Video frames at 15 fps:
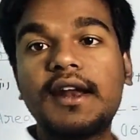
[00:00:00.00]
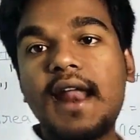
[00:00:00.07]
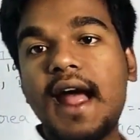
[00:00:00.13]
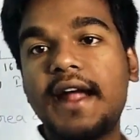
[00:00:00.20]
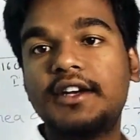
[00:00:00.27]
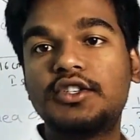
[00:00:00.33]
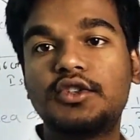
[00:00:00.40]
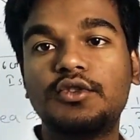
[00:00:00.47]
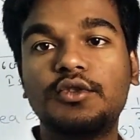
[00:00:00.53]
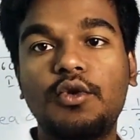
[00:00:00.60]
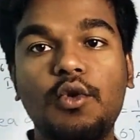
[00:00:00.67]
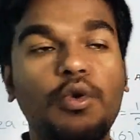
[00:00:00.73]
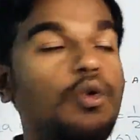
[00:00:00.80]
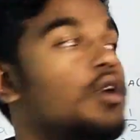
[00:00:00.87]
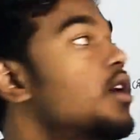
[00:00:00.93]
height should
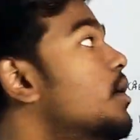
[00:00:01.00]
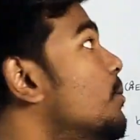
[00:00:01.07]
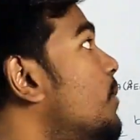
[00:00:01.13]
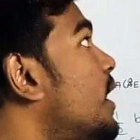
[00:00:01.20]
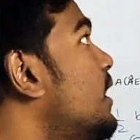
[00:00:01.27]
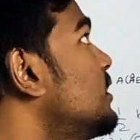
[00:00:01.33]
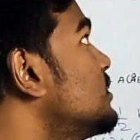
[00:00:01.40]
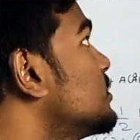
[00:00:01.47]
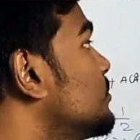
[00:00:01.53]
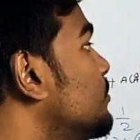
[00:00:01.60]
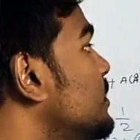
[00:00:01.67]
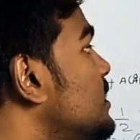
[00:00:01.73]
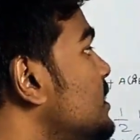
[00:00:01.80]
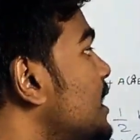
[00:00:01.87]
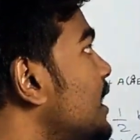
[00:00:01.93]
go but
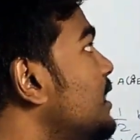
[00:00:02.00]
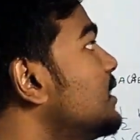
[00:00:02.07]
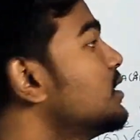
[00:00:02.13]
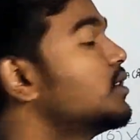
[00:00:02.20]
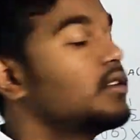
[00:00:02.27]
PR,